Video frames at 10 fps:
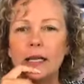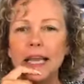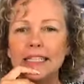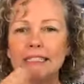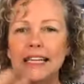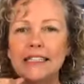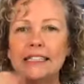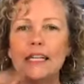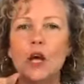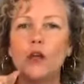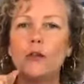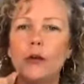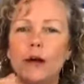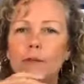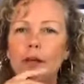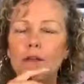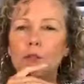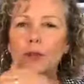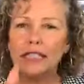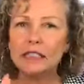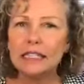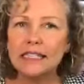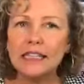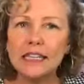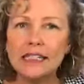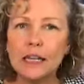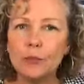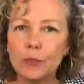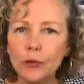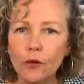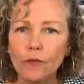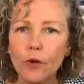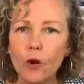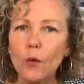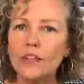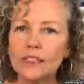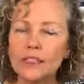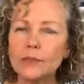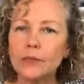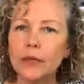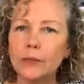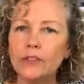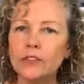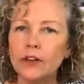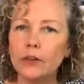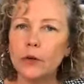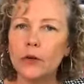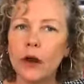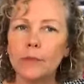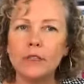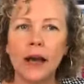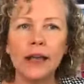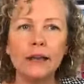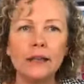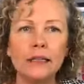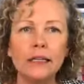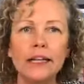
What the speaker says: Hey, Stacy, the reason these things improve once people start a low-carb diet